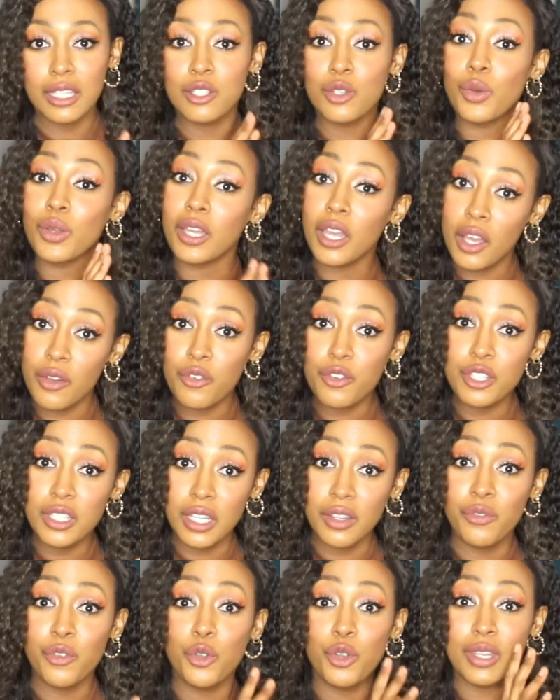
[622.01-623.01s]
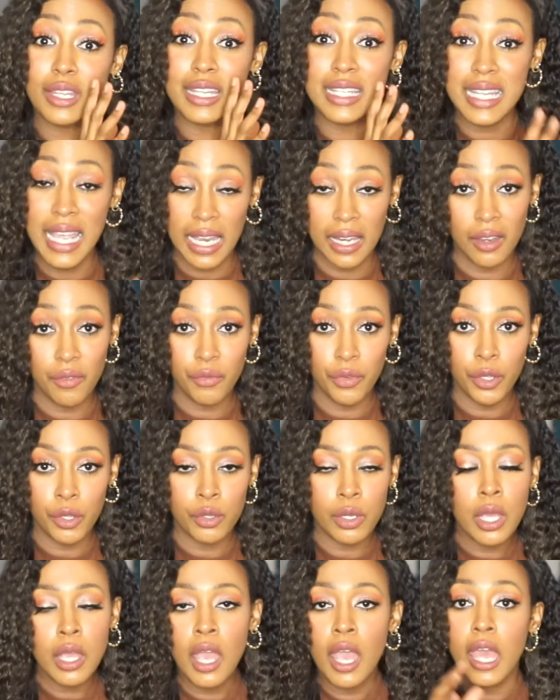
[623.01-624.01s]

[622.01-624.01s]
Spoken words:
So it covers if you're in the dating field,